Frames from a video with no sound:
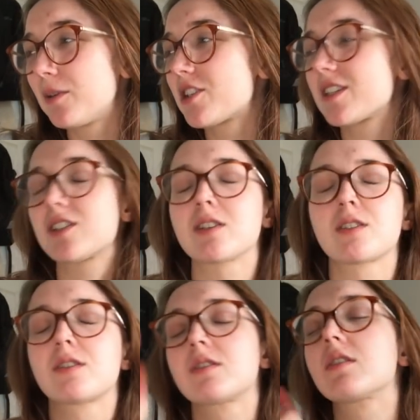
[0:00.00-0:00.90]
which is
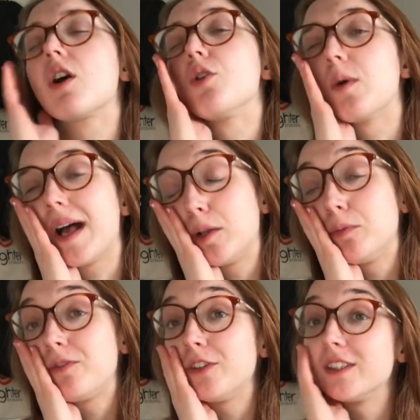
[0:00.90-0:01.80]
just so
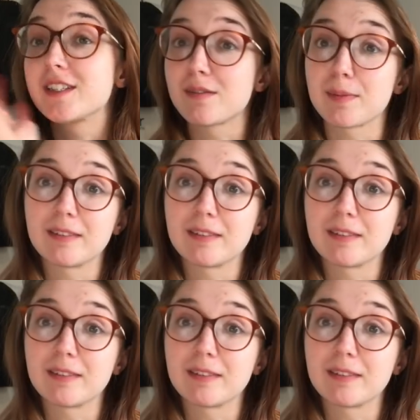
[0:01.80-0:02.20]
helpful as a,